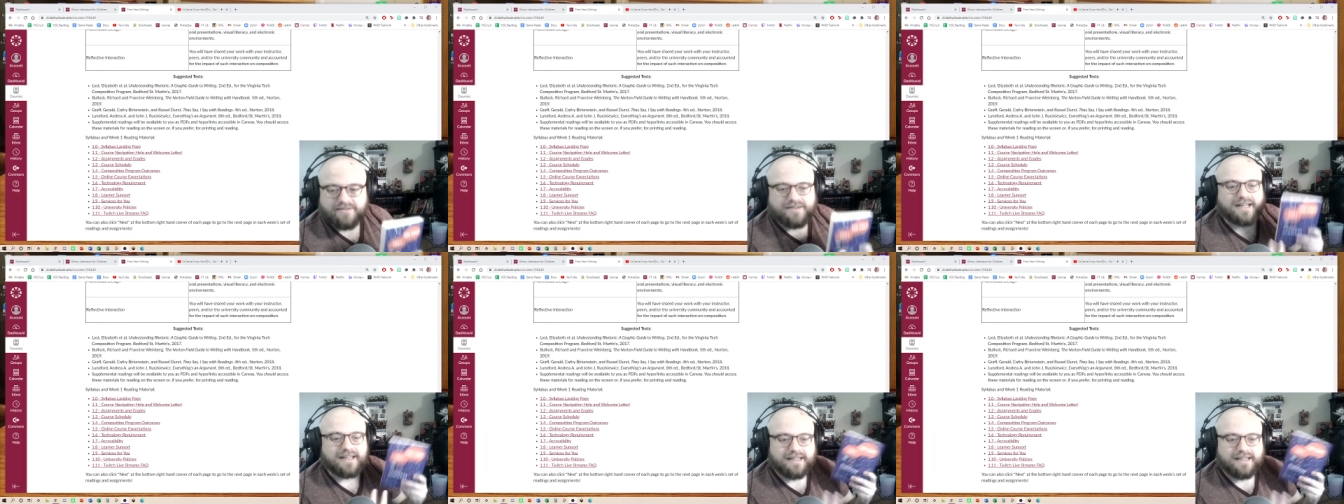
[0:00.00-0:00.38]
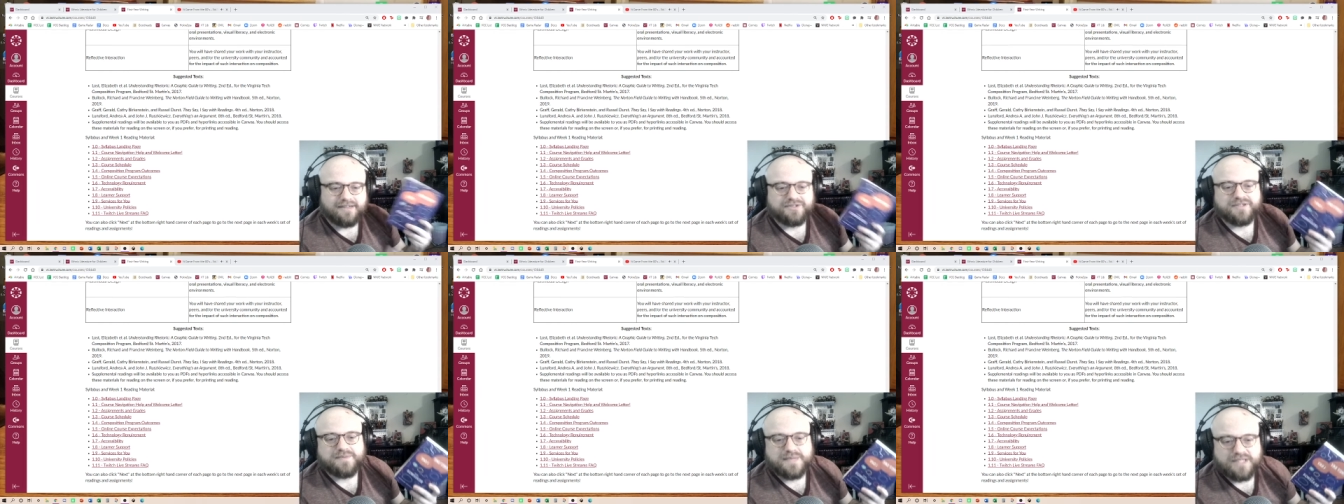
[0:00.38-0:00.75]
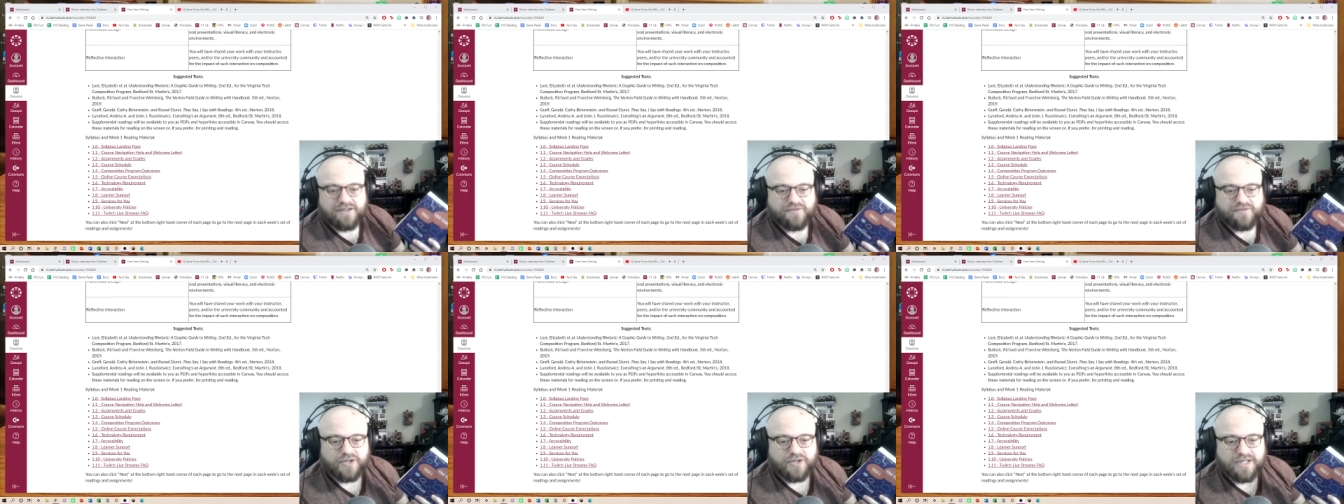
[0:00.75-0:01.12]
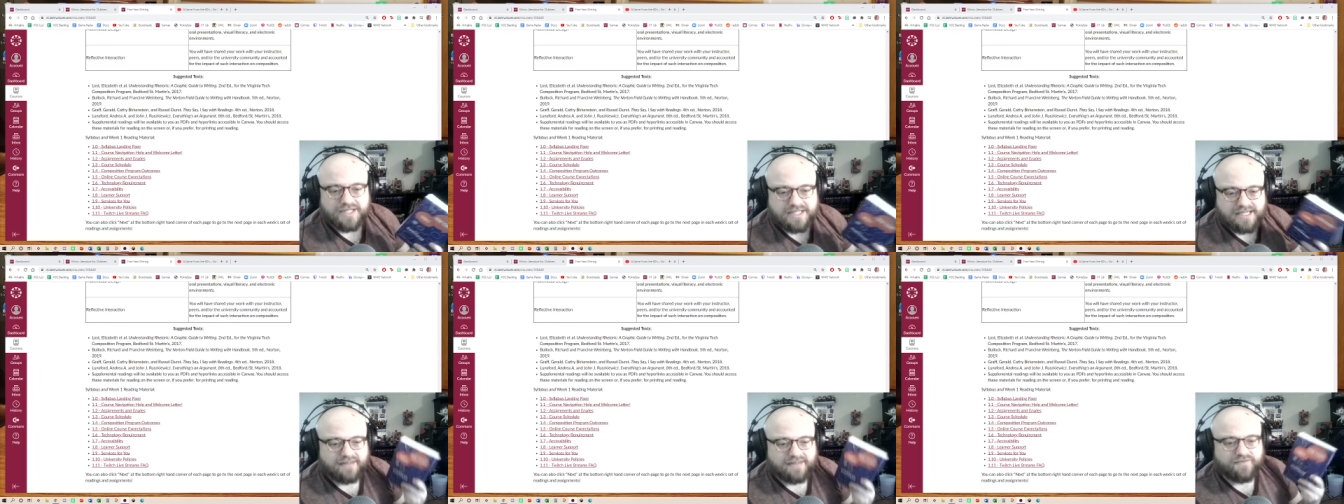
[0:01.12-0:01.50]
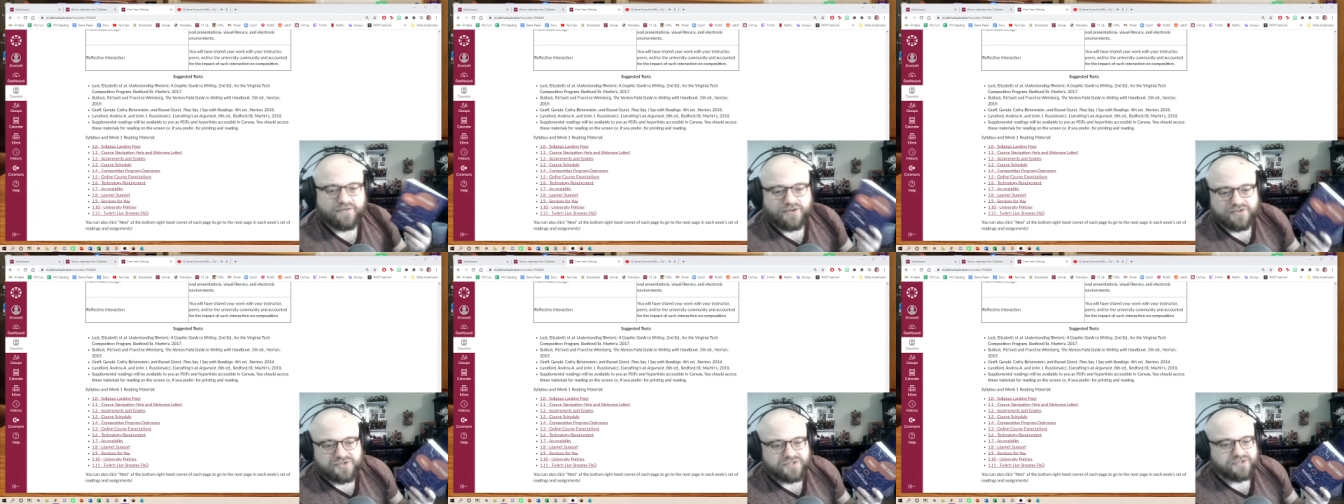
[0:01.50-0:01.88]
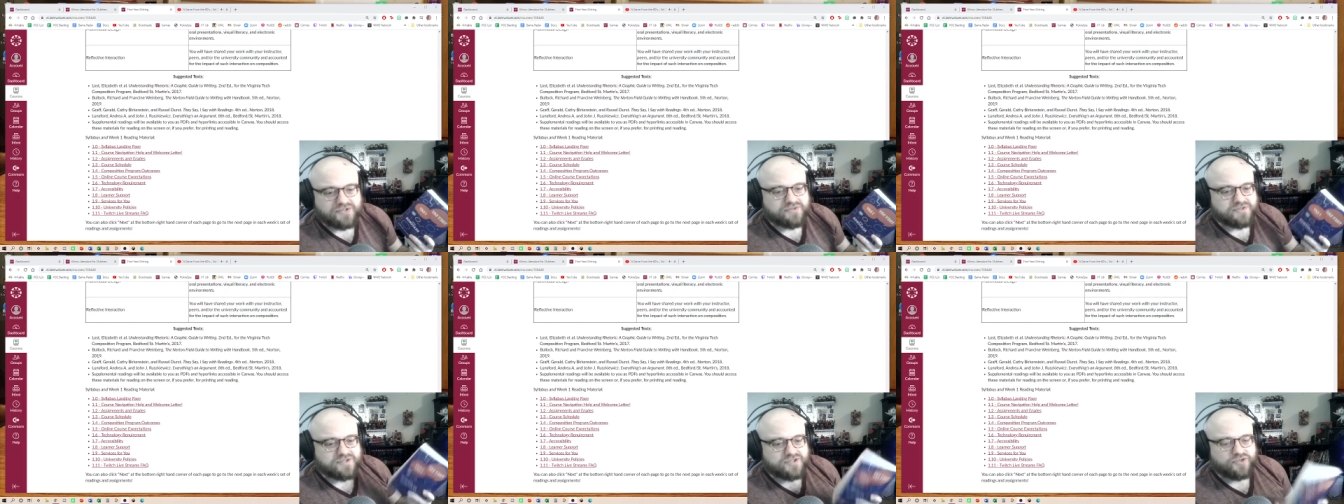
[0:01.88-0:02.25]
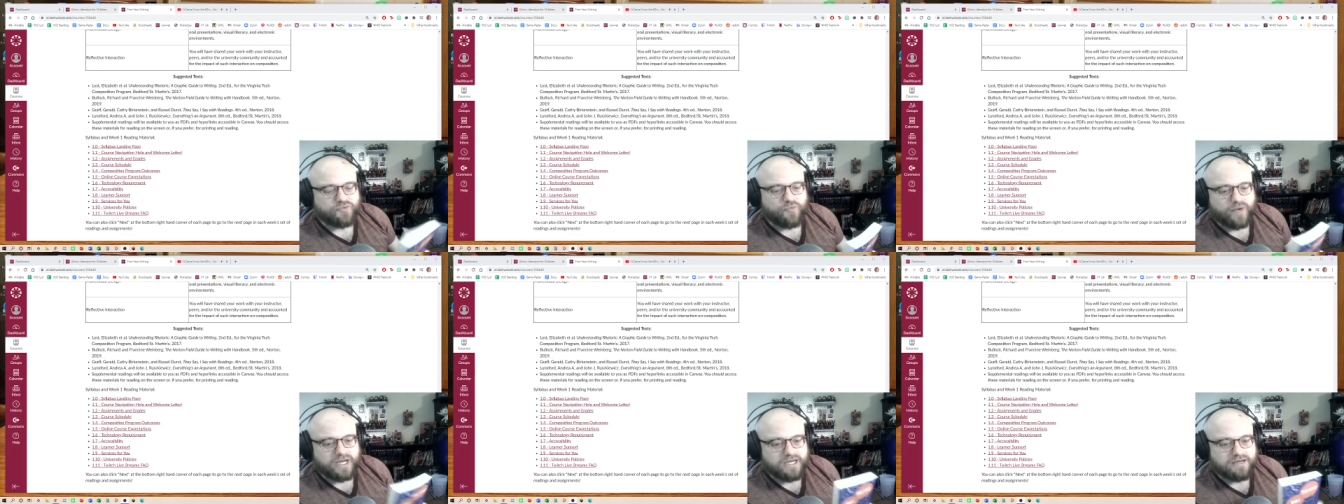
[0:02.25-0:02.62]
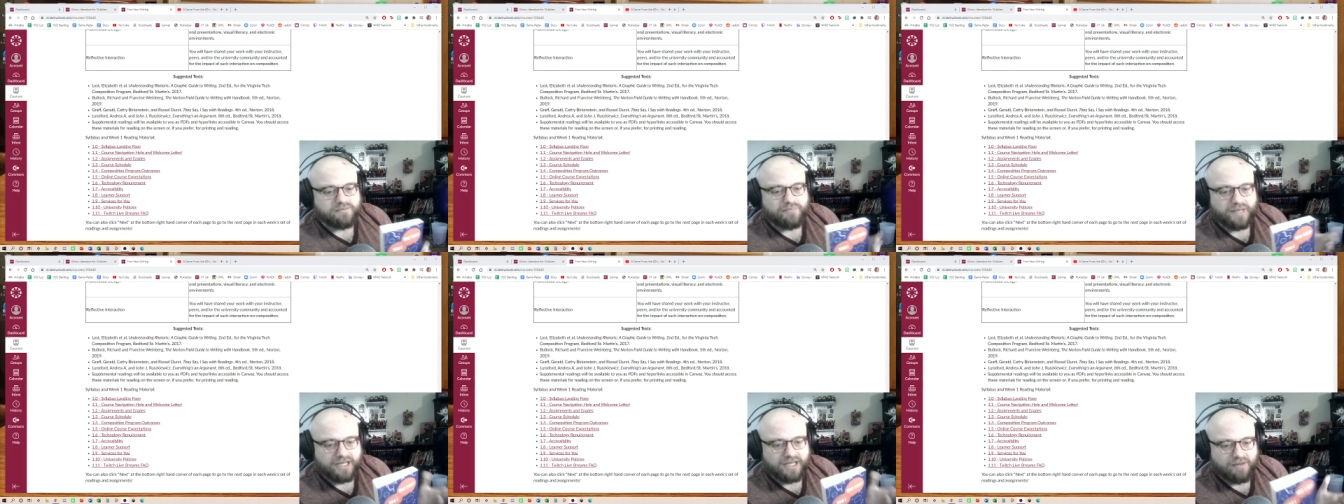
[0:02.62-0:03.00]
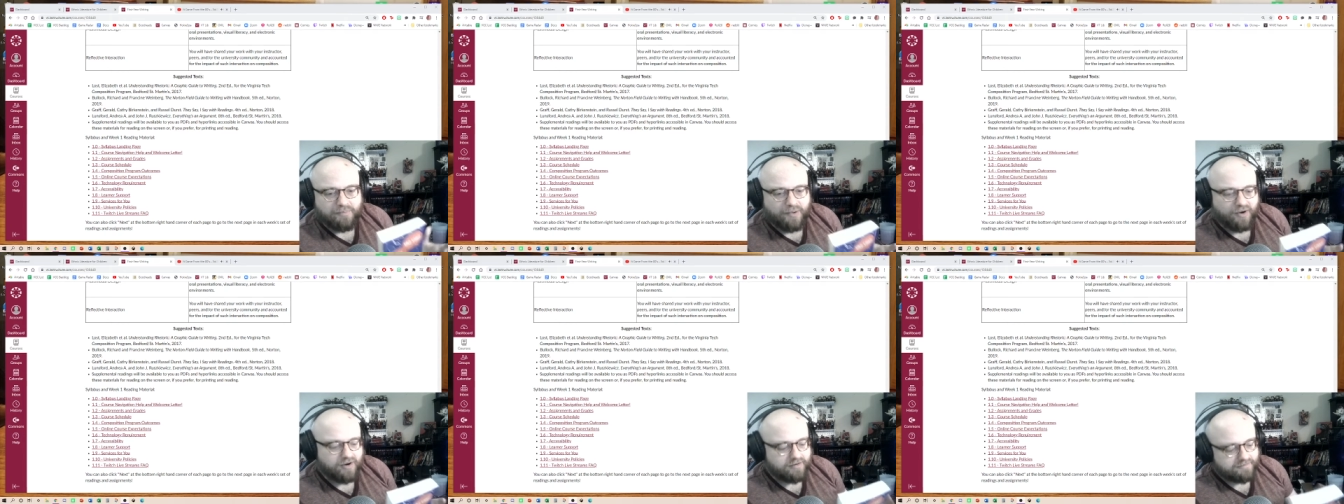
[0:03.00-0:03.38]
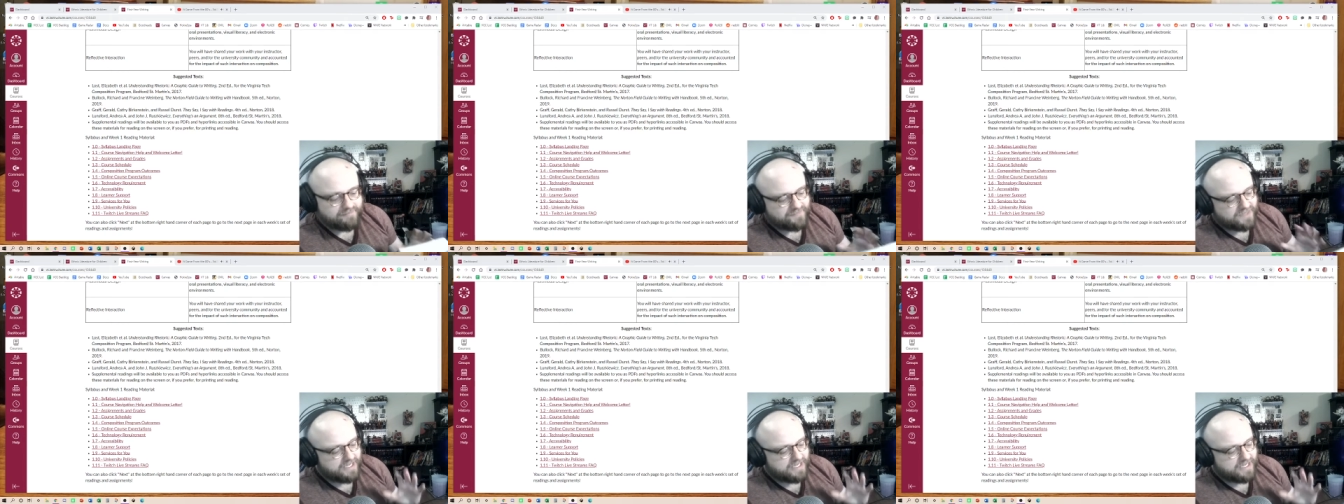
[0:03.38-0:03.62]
Like, here's some stuff you can assign for your students to read and pick apart.